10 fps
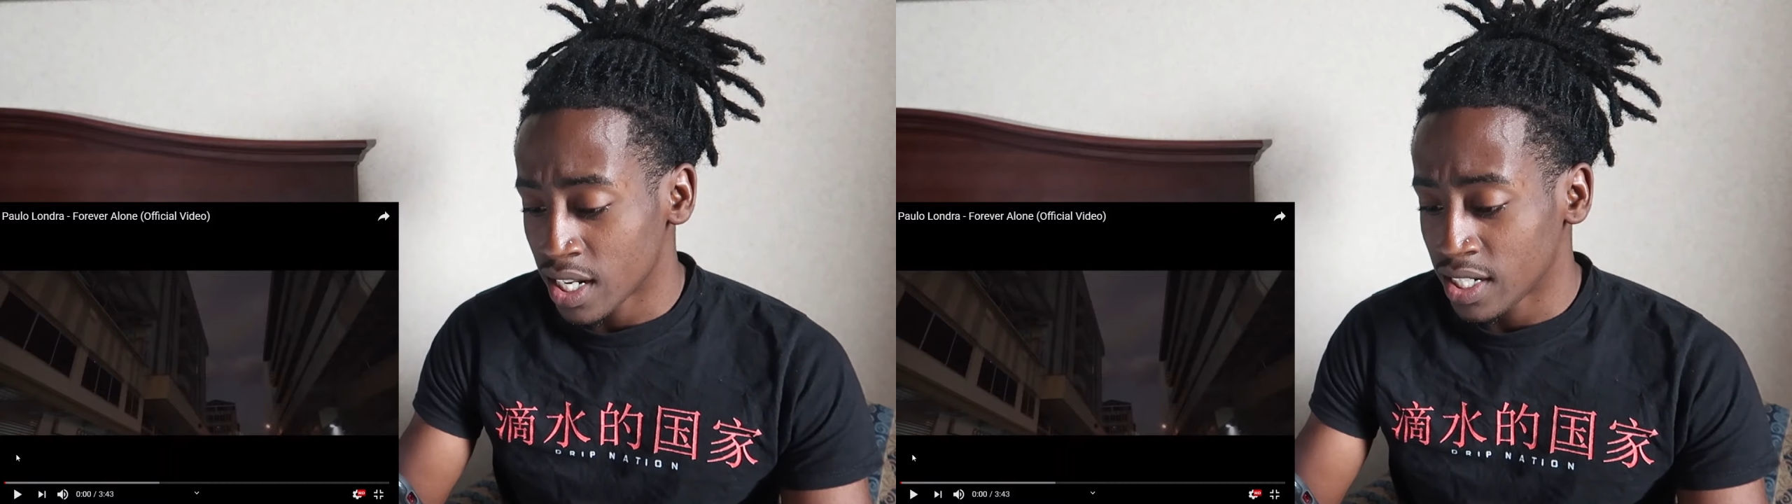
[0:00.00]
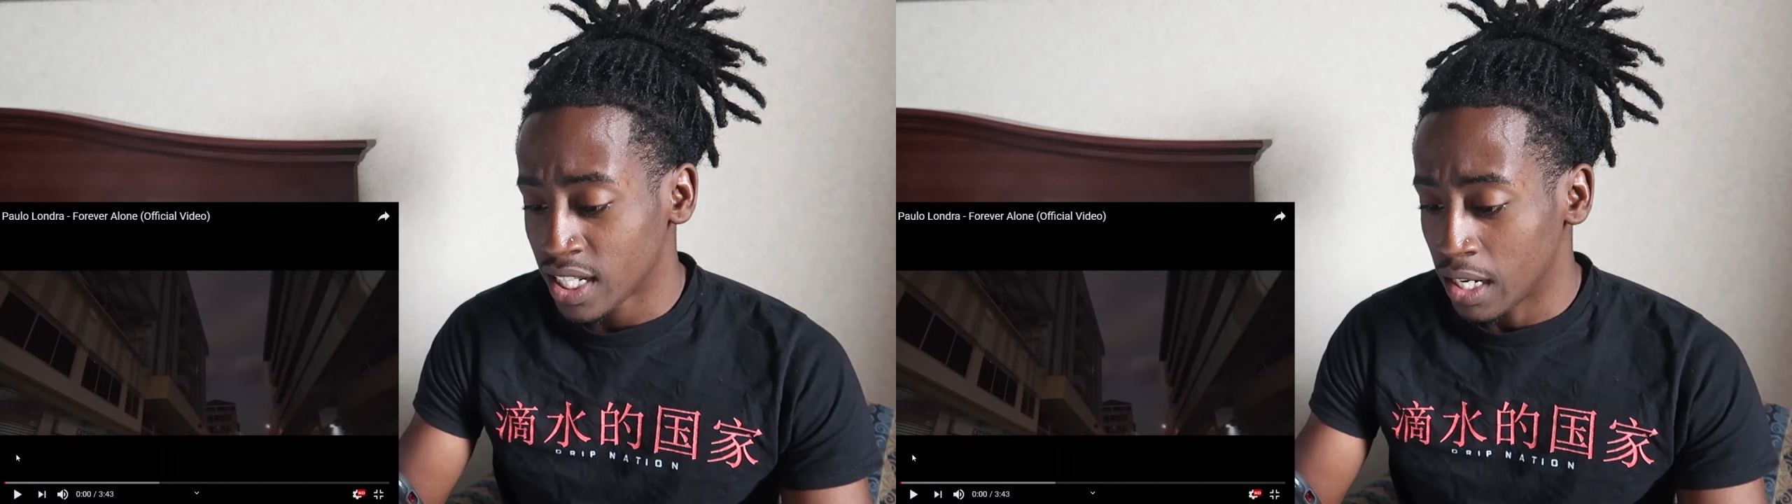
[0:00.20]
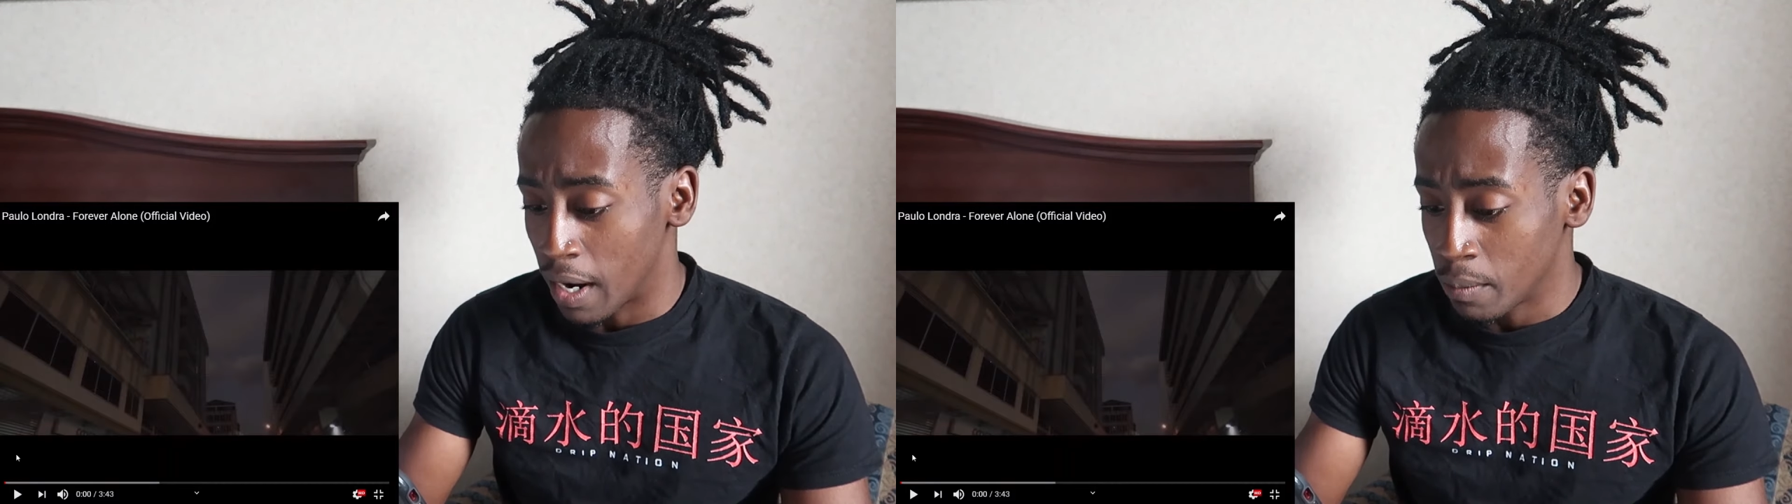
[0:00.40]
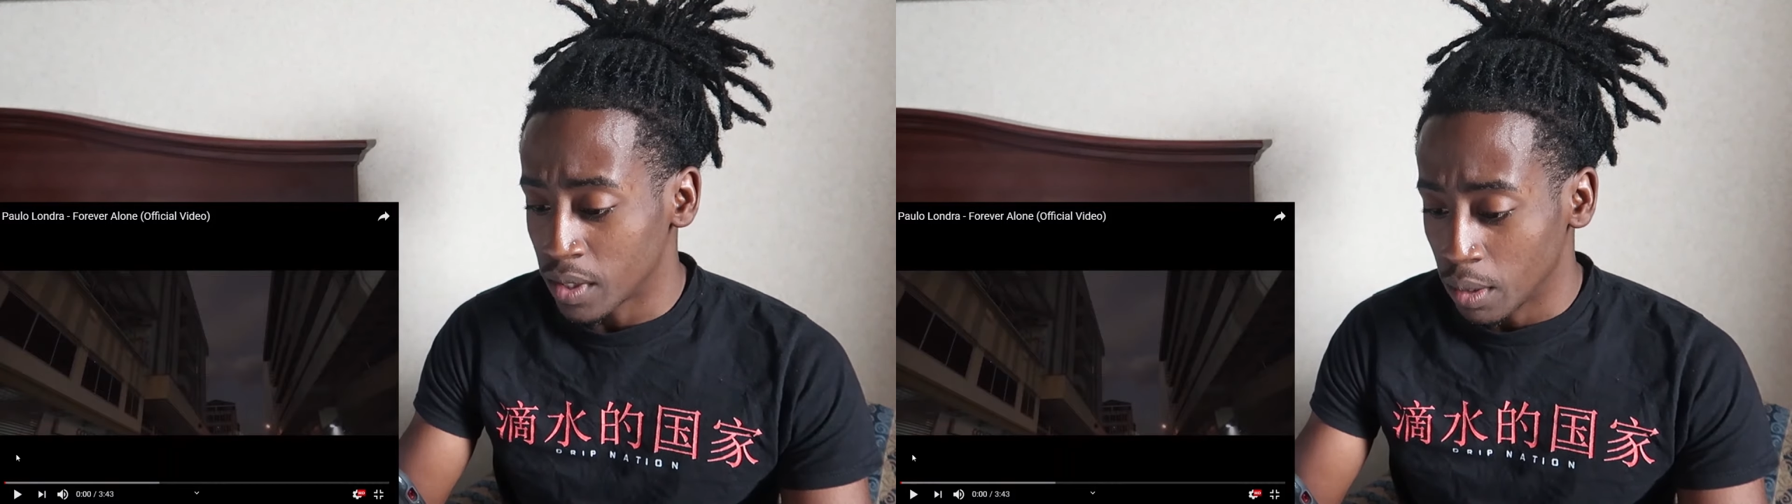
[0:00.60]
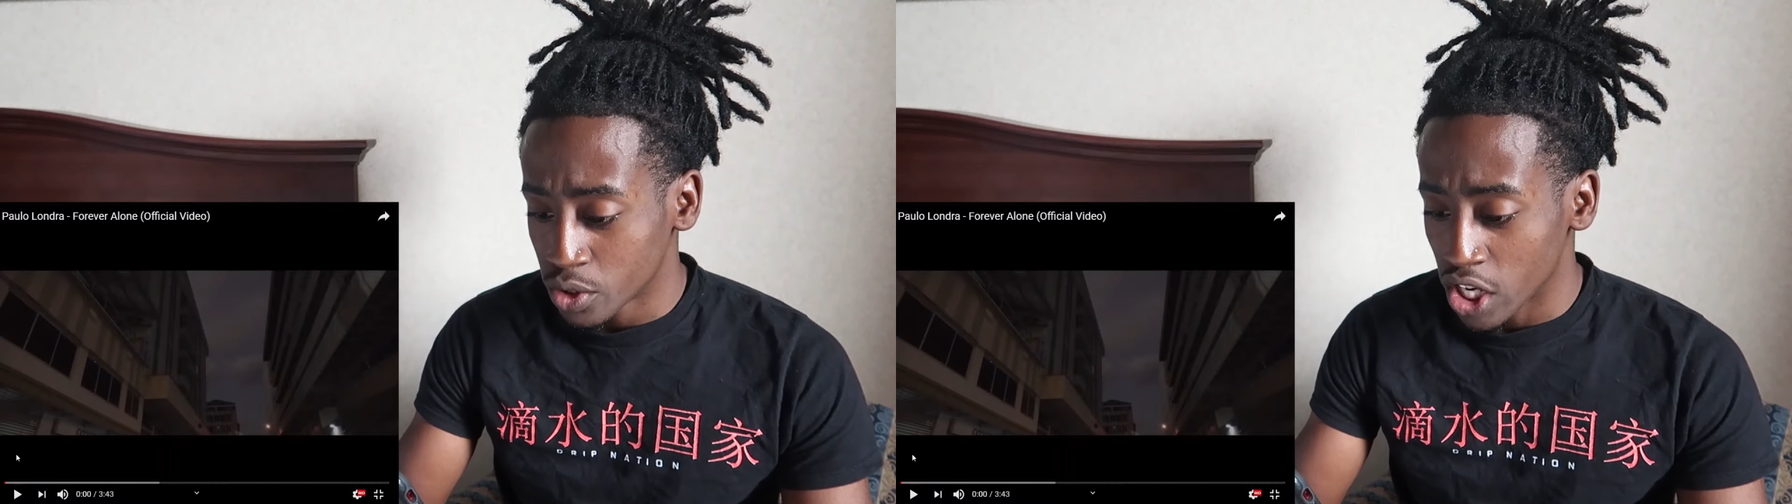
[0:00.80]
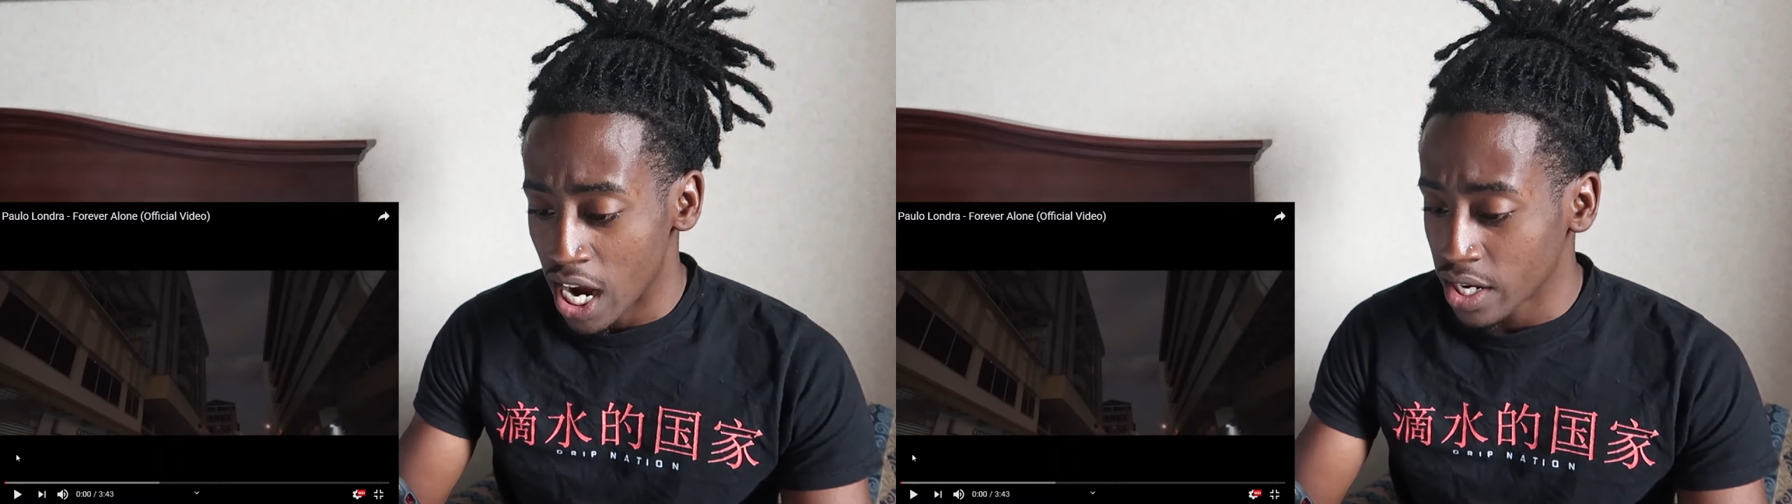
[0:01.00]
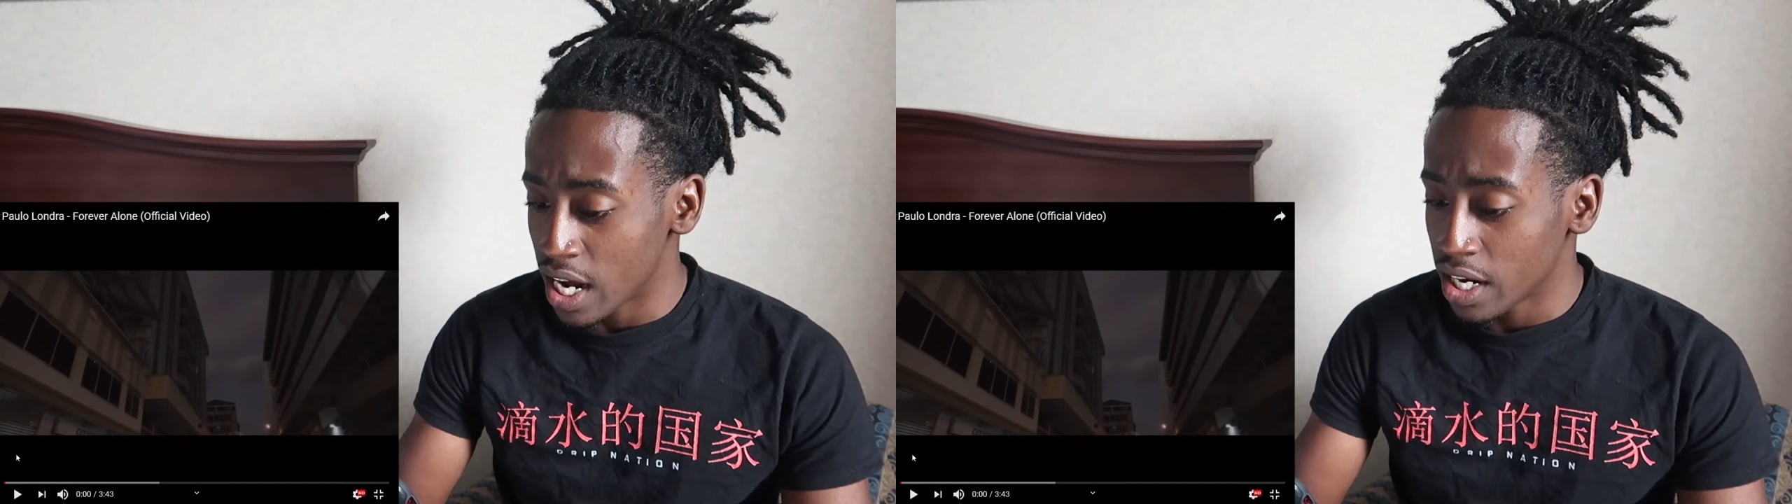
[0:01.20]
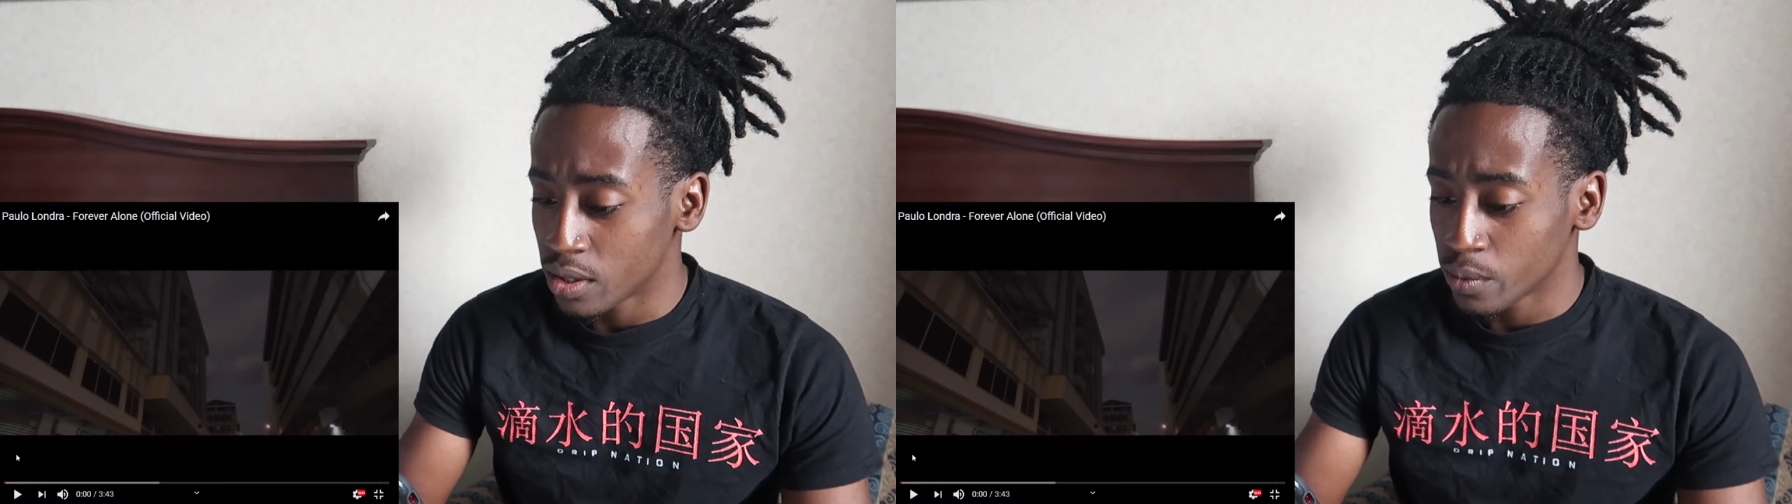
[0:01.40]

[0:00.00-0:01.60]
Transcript: They deep. I'm trying not